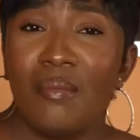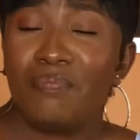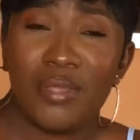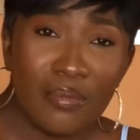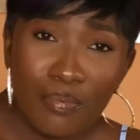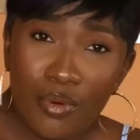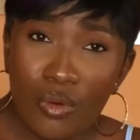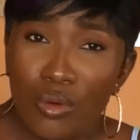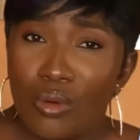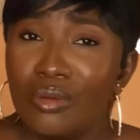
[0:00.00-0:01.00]

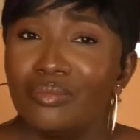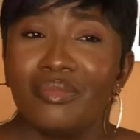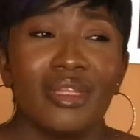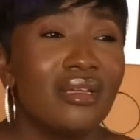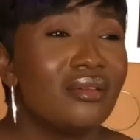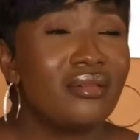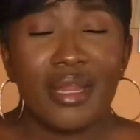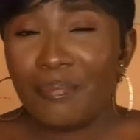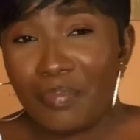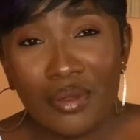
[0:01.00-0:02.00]
people,
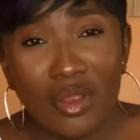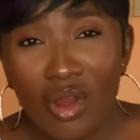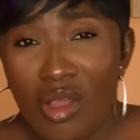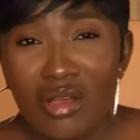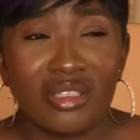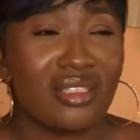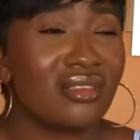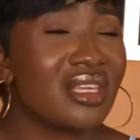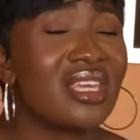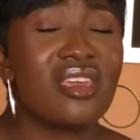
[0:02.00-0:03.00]
rape
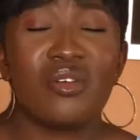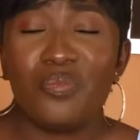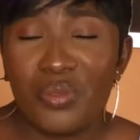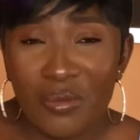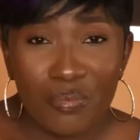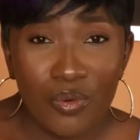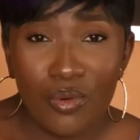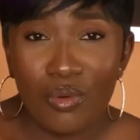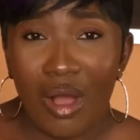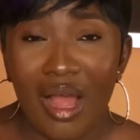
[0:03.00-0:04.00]
girls, kill
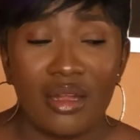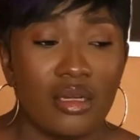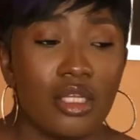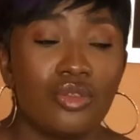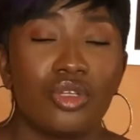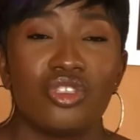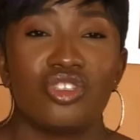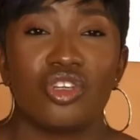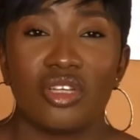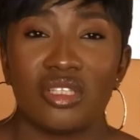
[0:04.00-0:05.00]
people, and it was
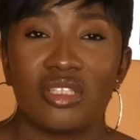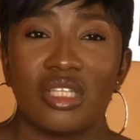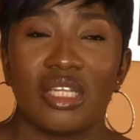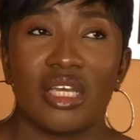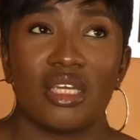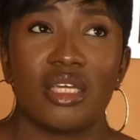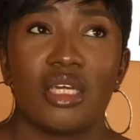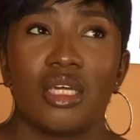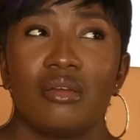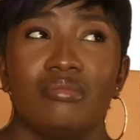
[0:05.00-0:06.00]
just like
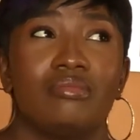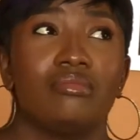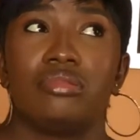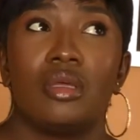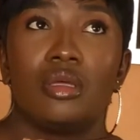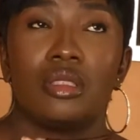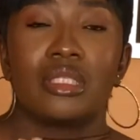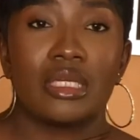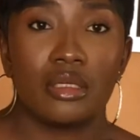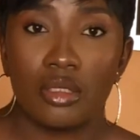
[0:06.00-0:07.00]
it
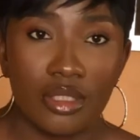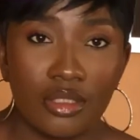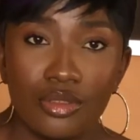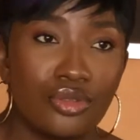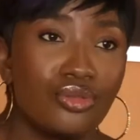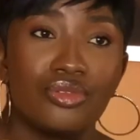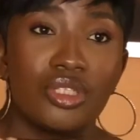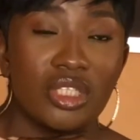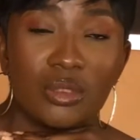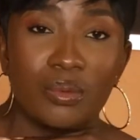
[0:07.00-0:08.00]
had gotten to
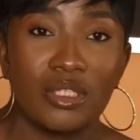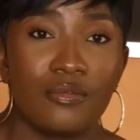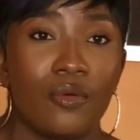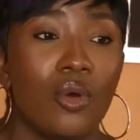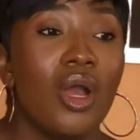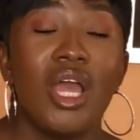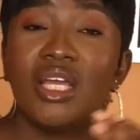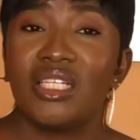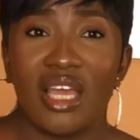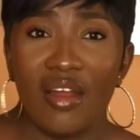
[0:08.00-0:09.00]
this place for
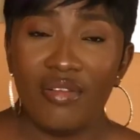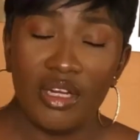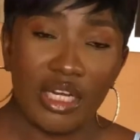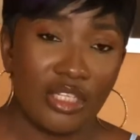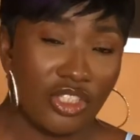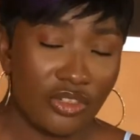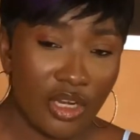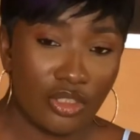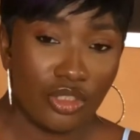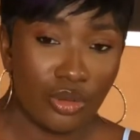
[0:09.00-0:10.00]
the average
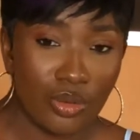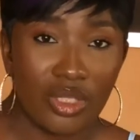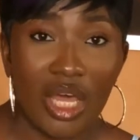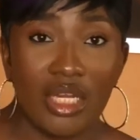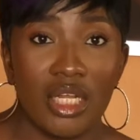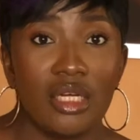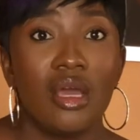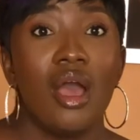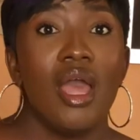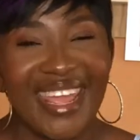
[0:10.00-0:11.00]
Nigerian youth. And
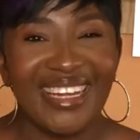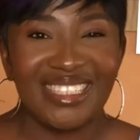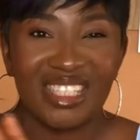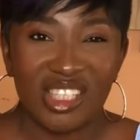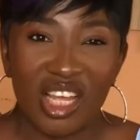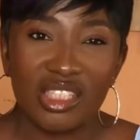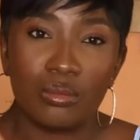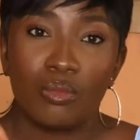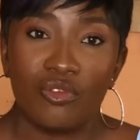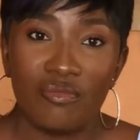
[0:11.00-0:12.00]
then NSAS
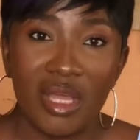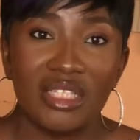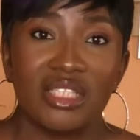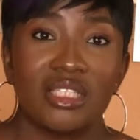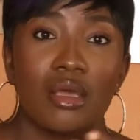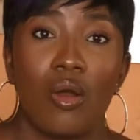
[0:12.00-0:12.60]
movement